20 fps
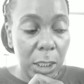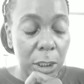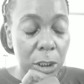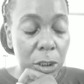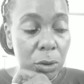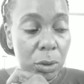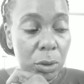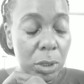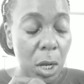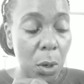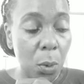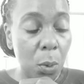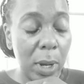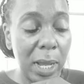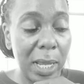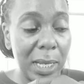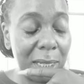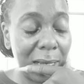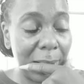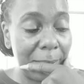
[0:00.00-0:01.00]
you know
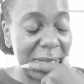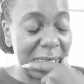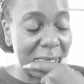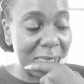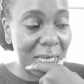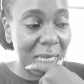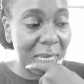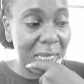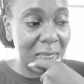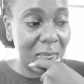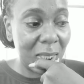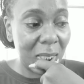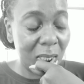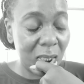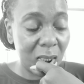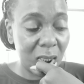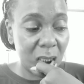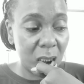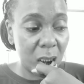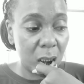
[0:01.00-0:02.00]
what? Let me say
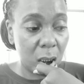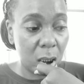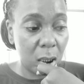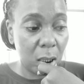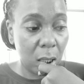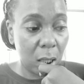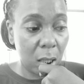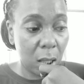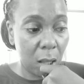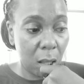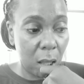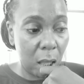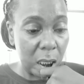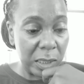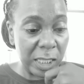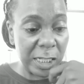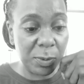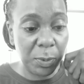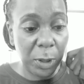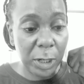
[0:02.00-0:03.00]
this.
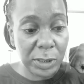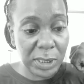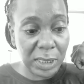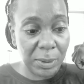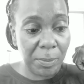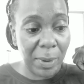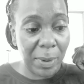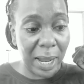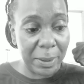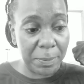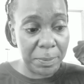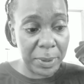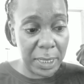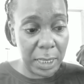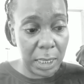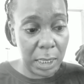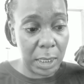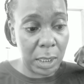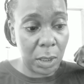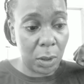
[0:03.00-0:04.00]
This person might be
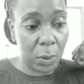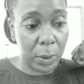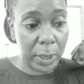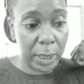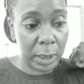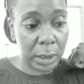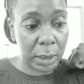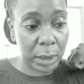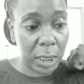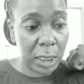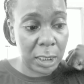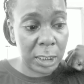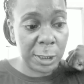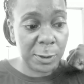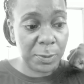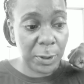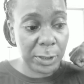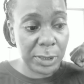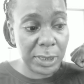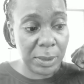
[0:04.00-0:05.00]
egoic.
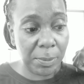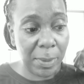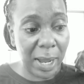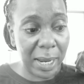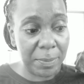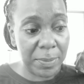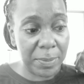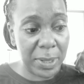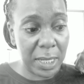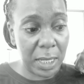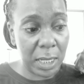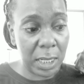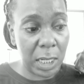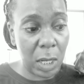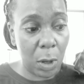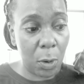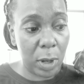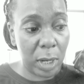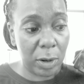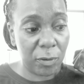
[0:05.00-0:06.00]
This person might be
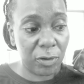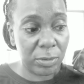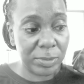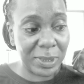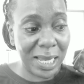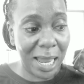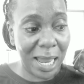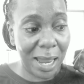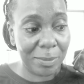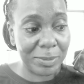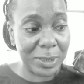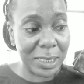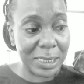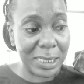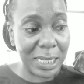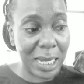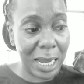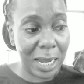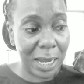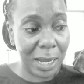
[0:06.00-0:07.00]
egoic from time to
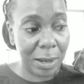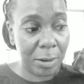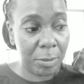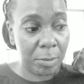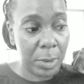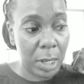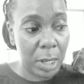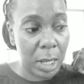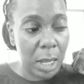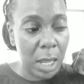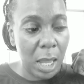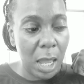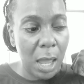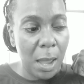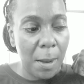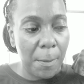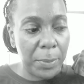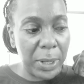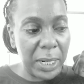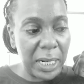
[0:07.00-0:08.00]
time,
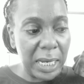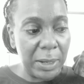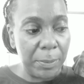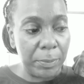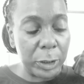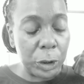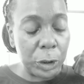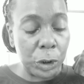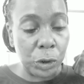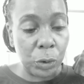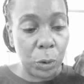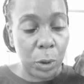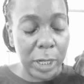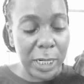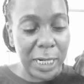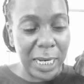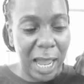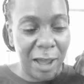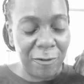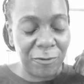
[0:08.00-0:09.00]
but in
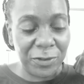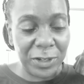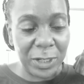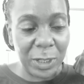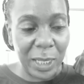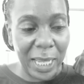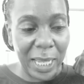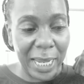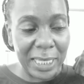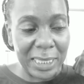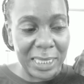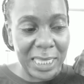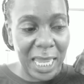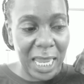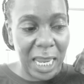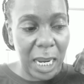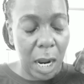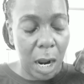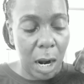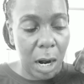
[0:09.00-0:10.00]
majority, I feel like
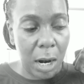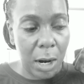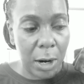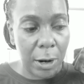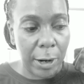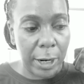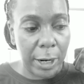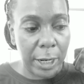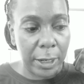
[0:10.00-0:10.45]
they are,